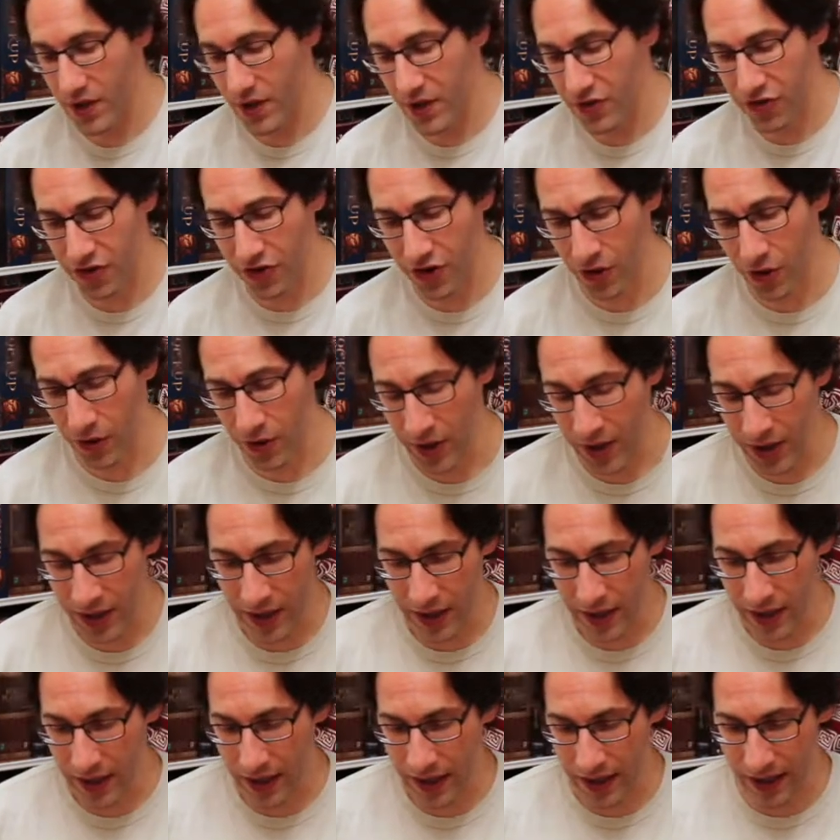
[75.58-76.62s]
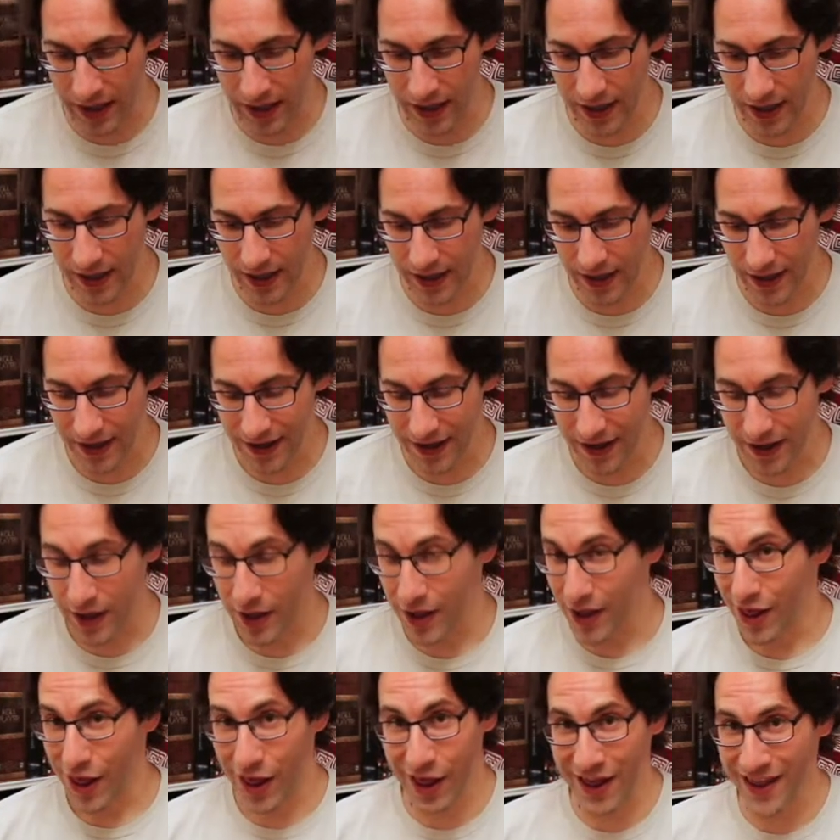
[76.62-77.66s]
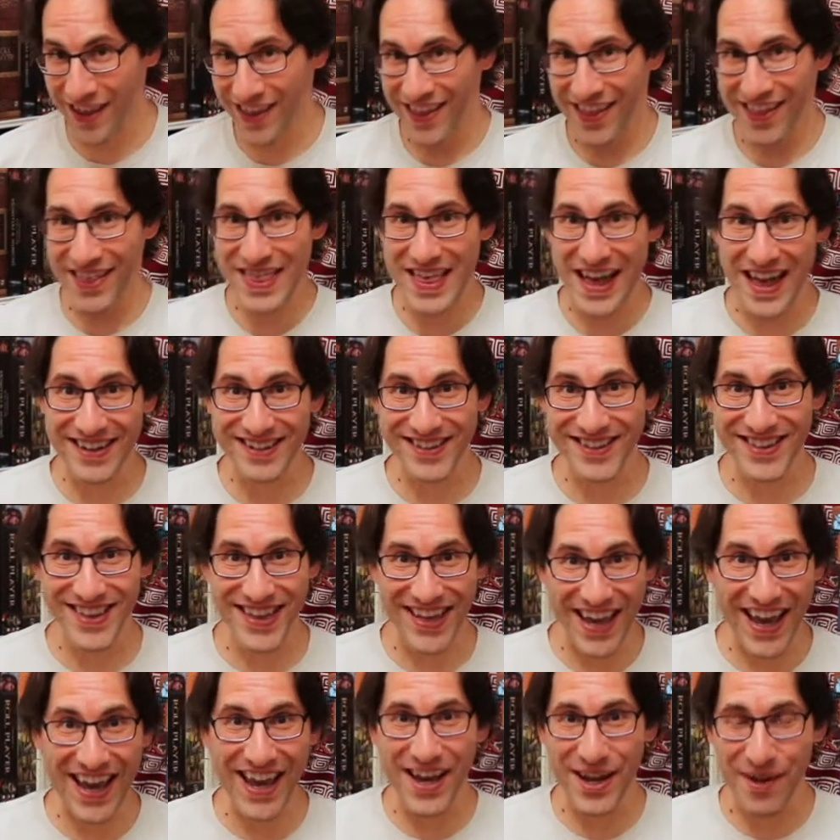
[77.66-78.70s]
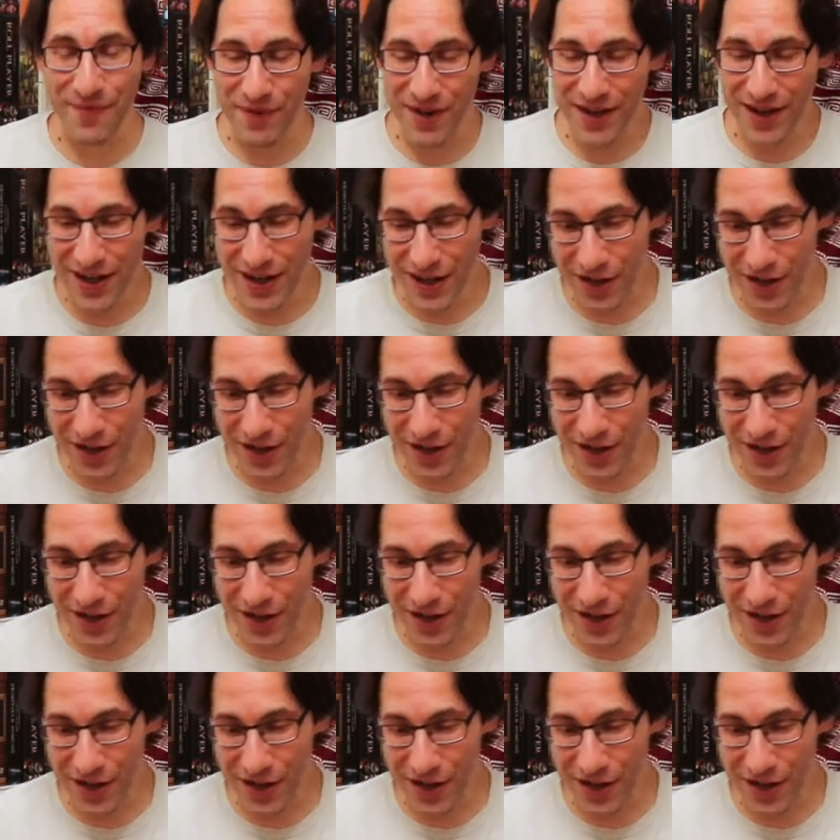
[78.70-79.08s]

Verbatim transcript: So, uh, that's the game.